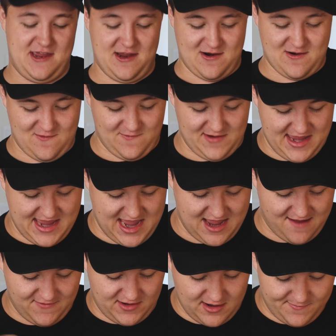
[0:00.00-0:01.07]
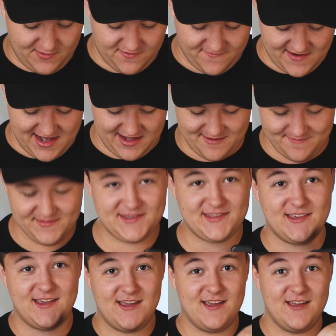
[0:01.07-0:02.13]
here, we have a couple of
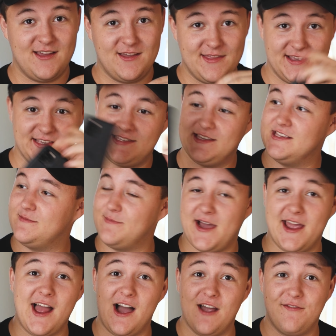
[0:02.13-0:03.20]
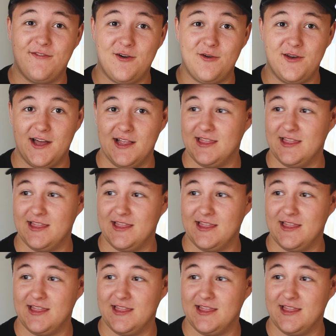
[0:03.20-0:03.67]
items. This is my iPhone